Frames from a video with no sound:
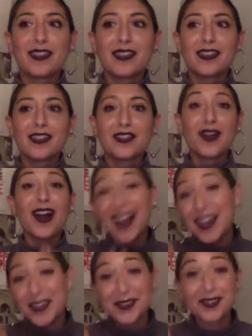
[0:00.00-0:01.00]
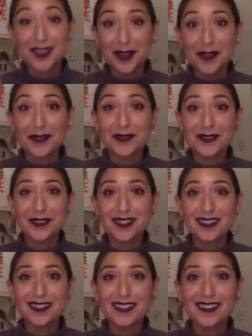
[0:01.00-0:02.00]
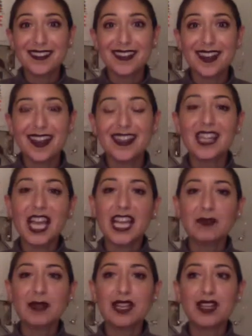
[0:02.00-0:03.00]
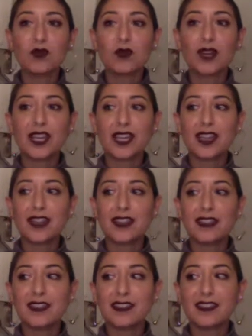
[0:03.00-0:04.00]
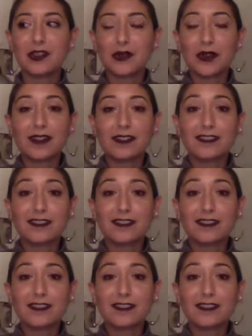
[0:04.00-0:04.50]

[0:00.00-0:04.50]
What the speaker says: your higher self. Alignment with your